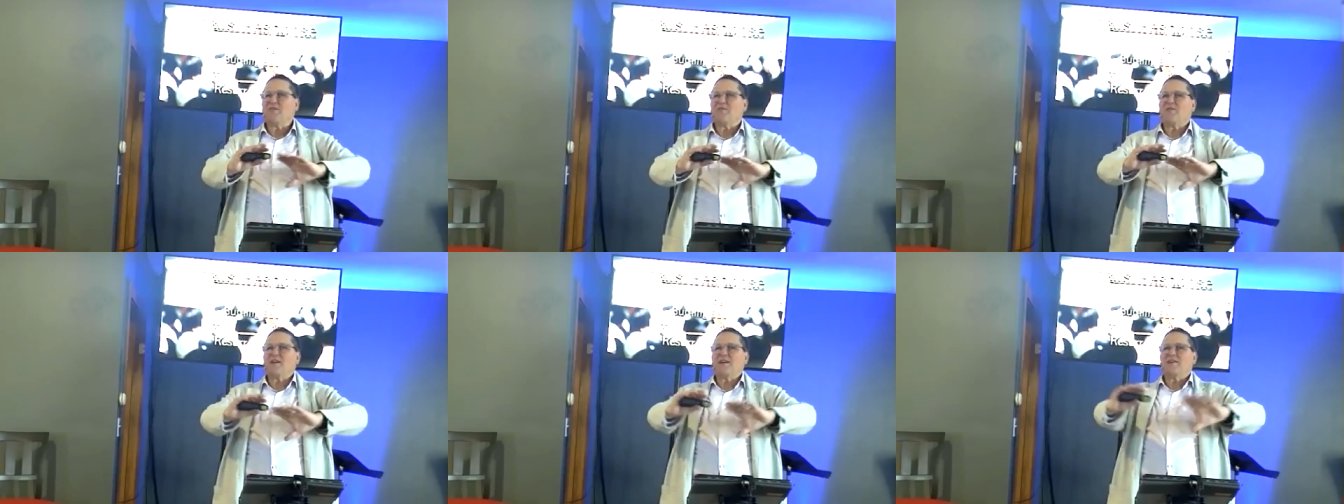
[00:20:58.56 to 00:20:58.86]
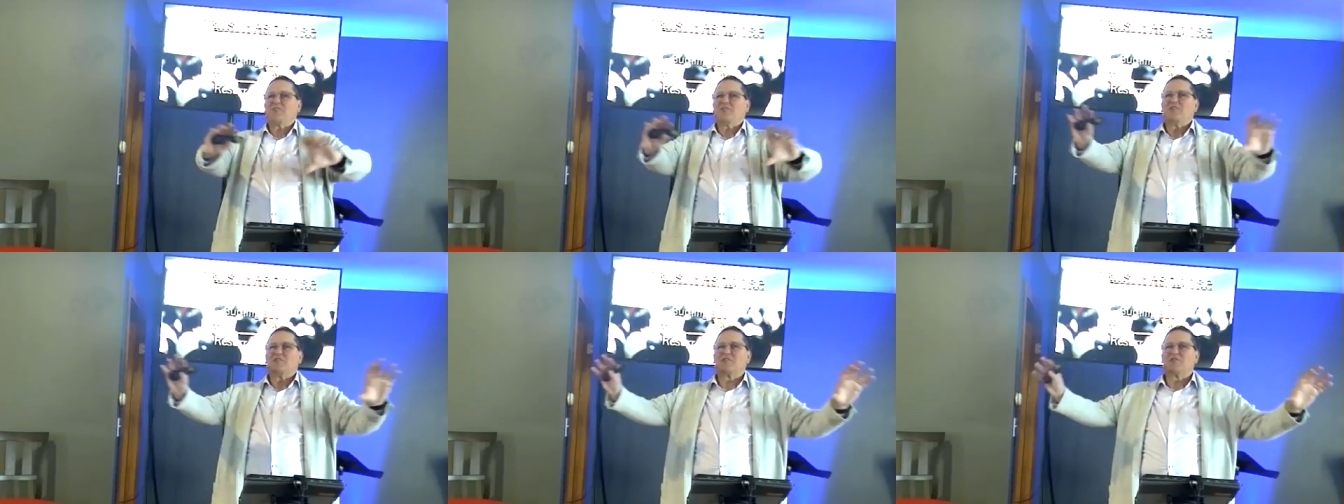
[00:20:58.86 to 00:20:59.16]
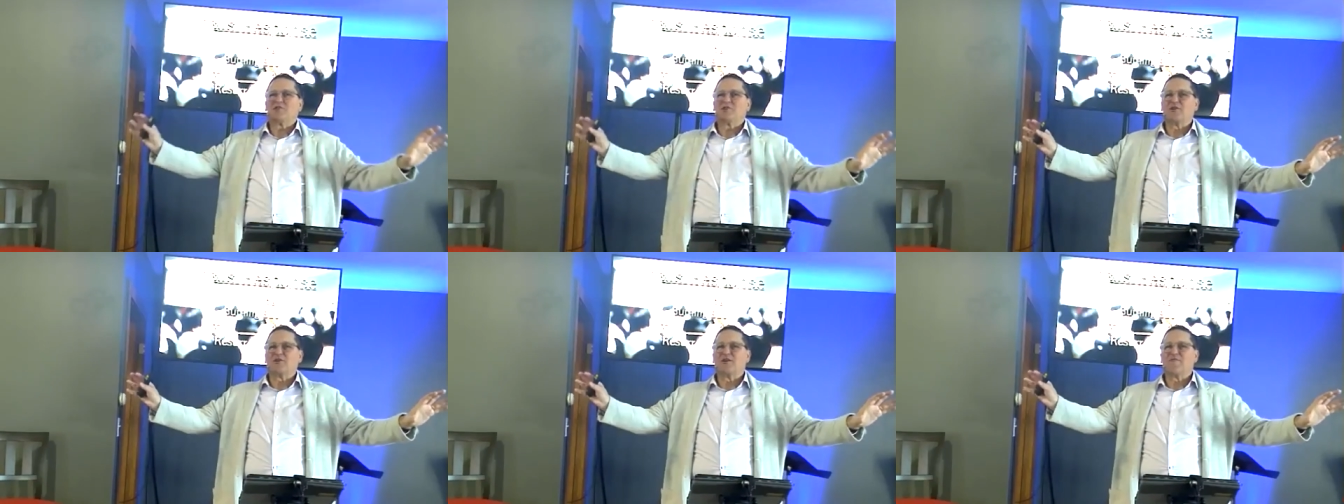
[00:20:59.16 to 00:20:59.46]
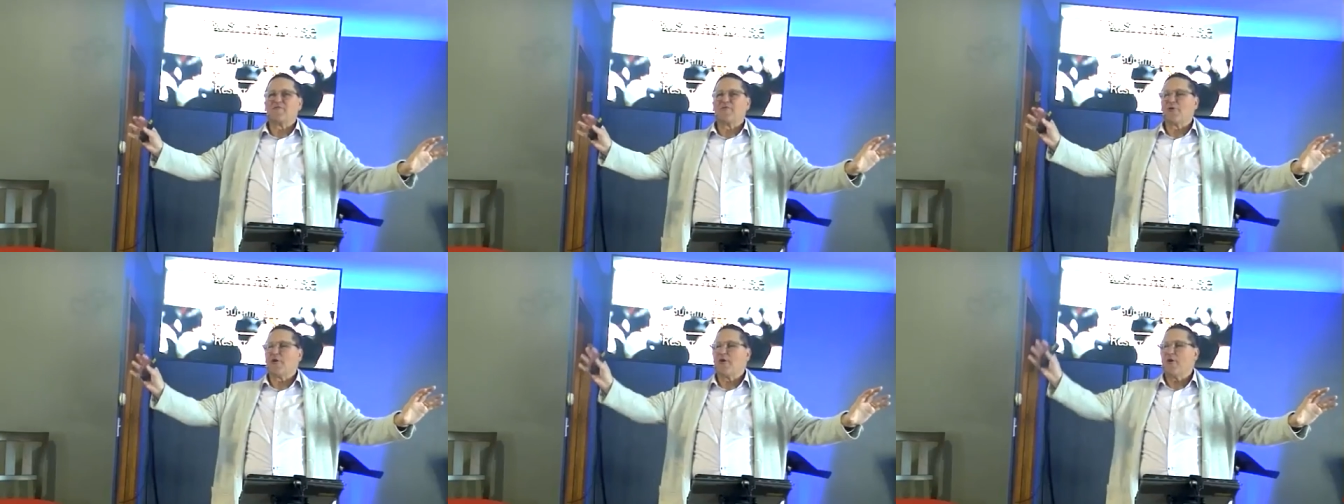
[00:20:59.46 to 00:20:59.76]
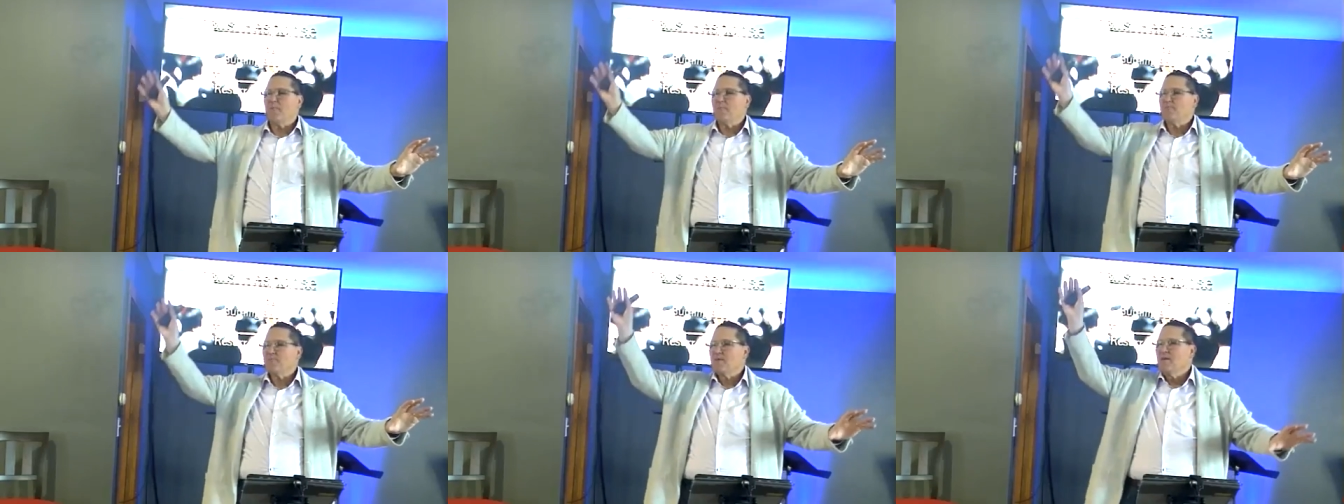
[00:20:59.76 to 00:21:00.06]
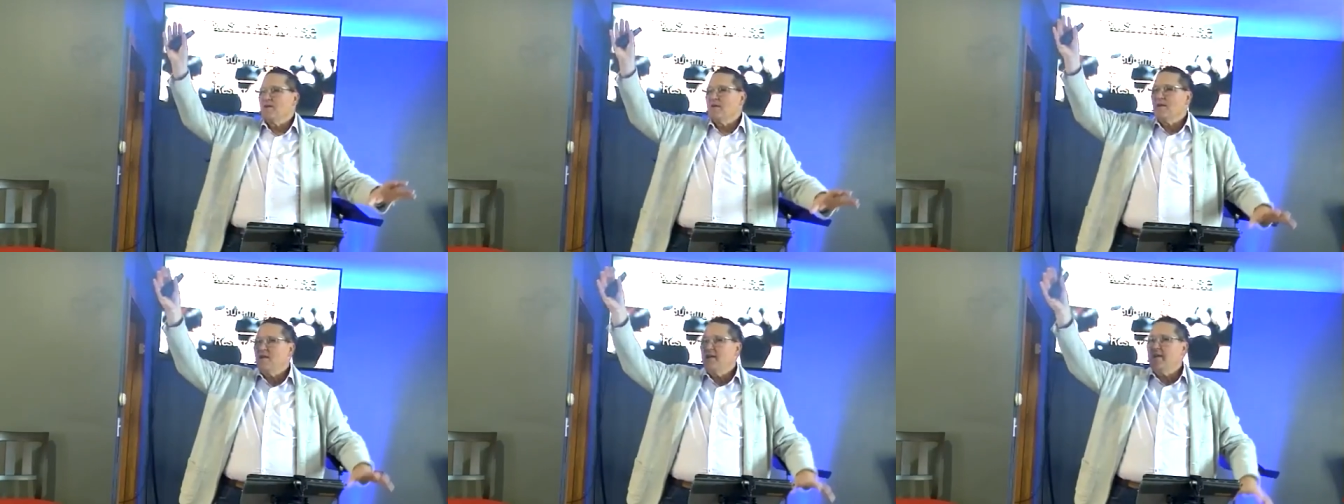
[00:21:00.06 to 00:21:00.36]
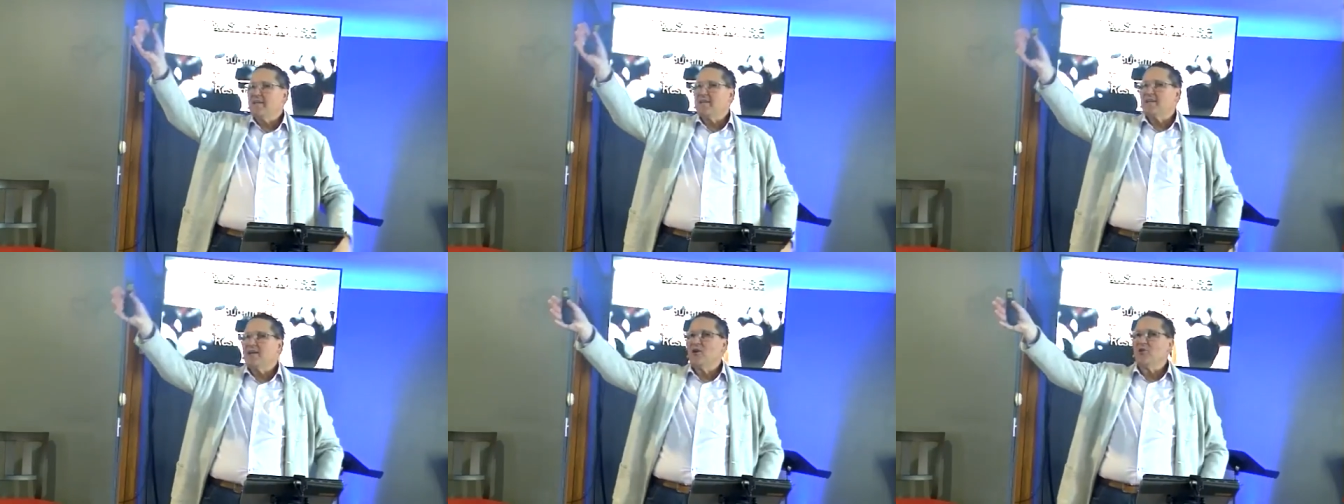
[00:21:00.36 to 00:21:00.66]
He thinks he's the deliverer.
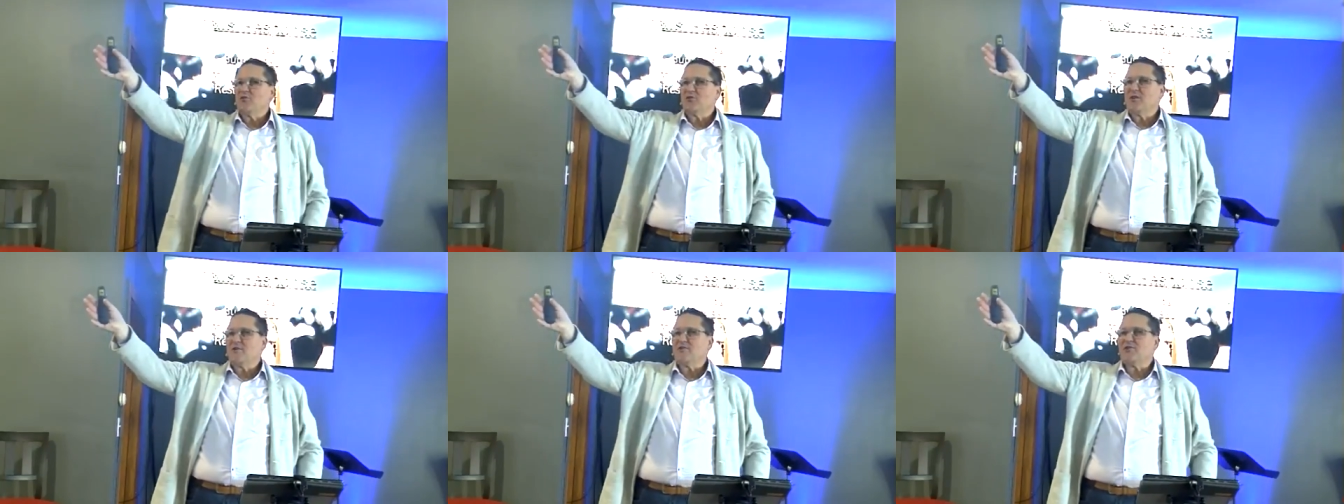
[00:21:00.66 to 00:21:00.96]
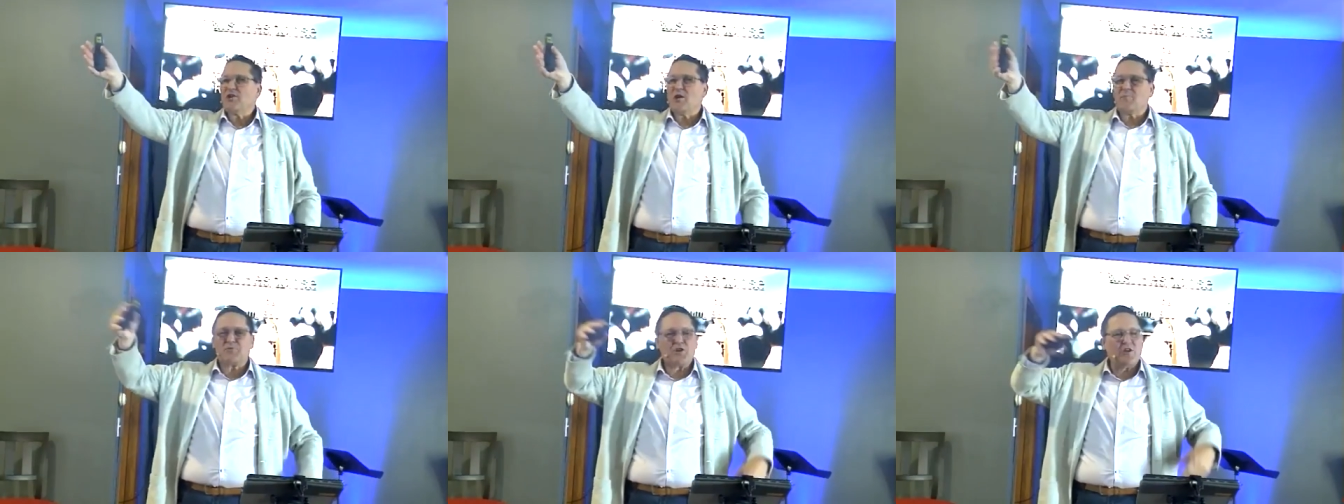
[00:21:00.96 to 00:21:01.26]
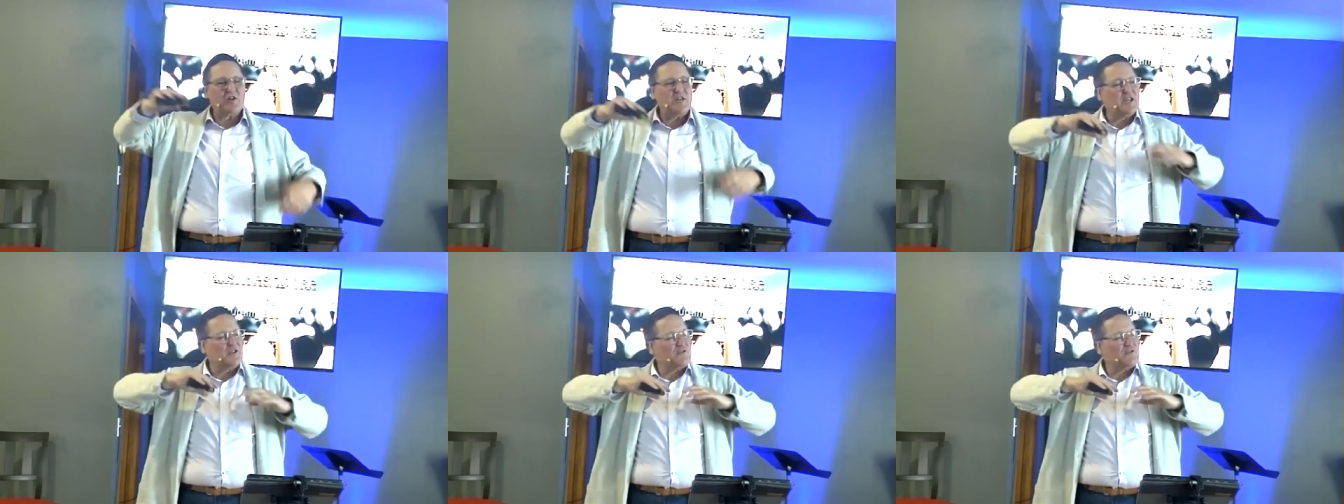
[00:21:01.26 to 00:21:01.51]
He kills an Egyptian.